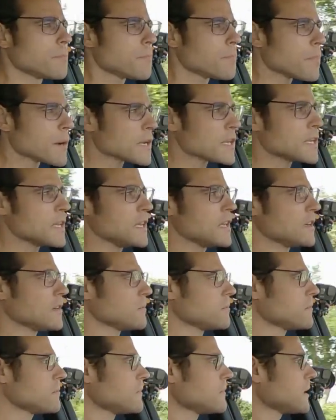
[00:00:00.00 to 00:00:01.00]
But here,
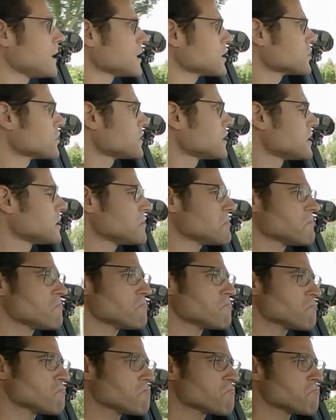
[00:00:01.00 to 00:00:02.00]
actually,
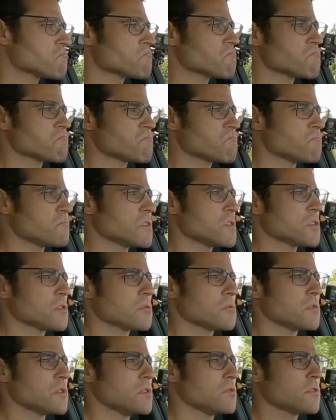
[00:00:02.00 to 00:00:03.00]

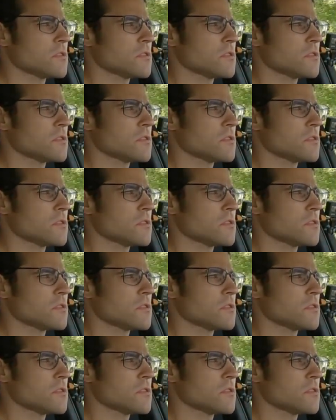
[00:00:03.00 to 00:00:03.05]
you